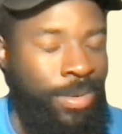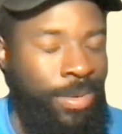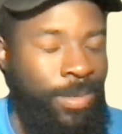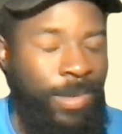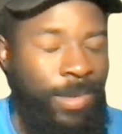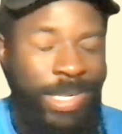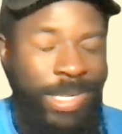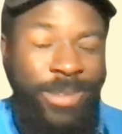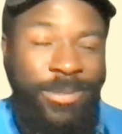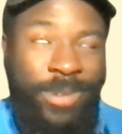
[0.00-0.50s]

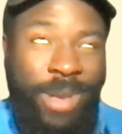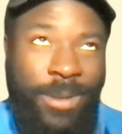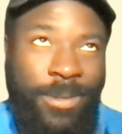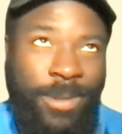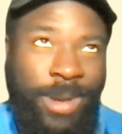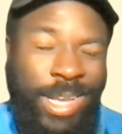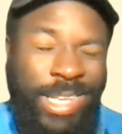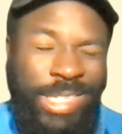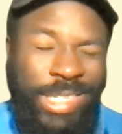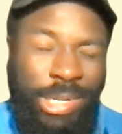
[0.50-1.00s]
Was he Matt
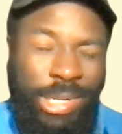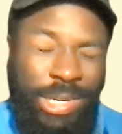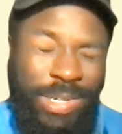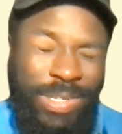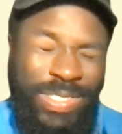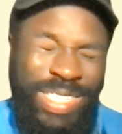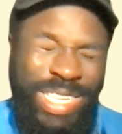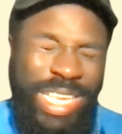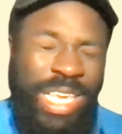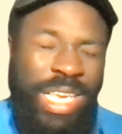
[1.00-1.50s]
Ryan's the
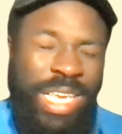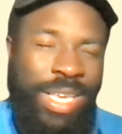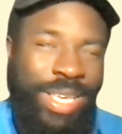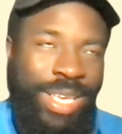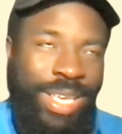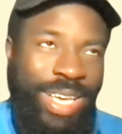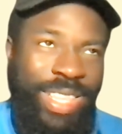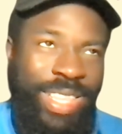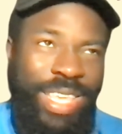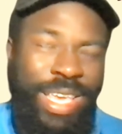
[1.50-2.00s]
OC?
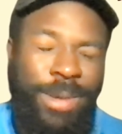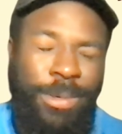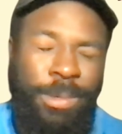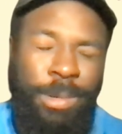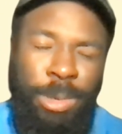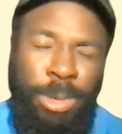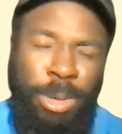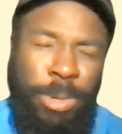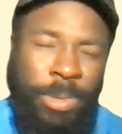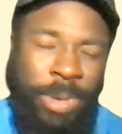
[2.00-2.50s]
I think he
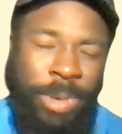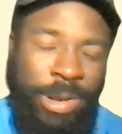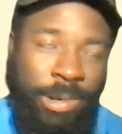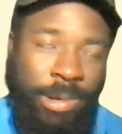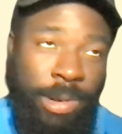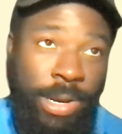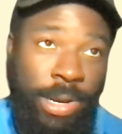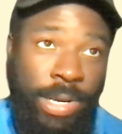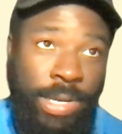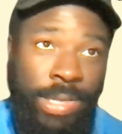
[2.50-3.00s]
worked with Matt
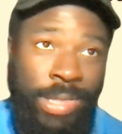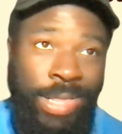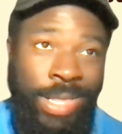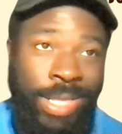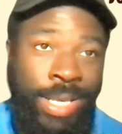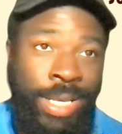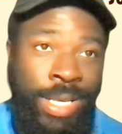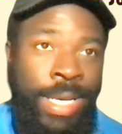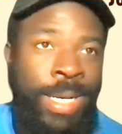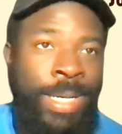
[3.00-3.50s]
Ryan.
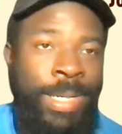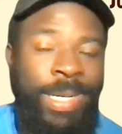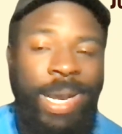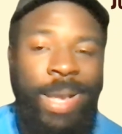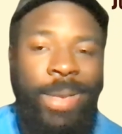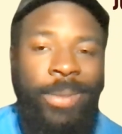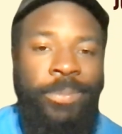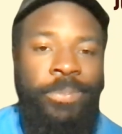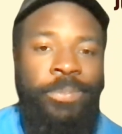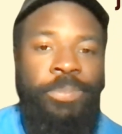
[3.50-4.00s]

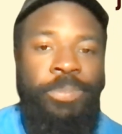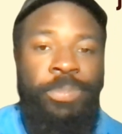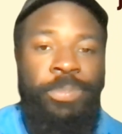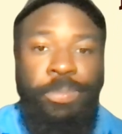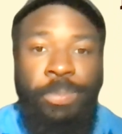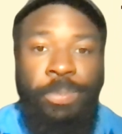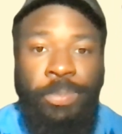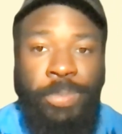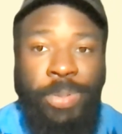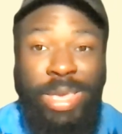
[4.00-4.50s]
Like
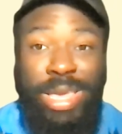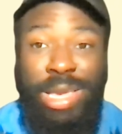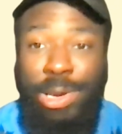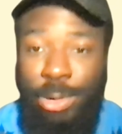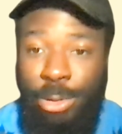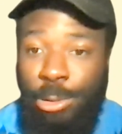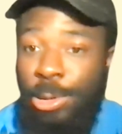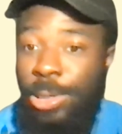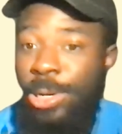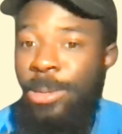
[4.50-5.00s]
big
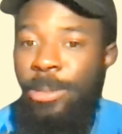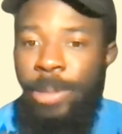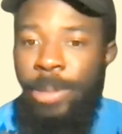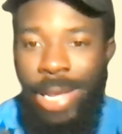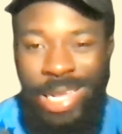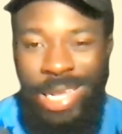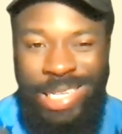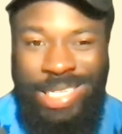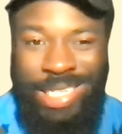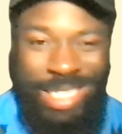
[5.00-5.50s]

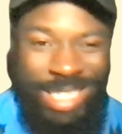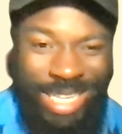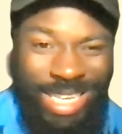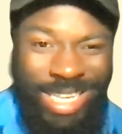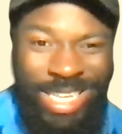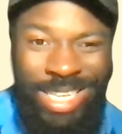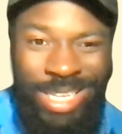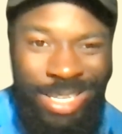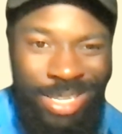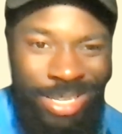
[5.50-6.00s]
quarterbacks.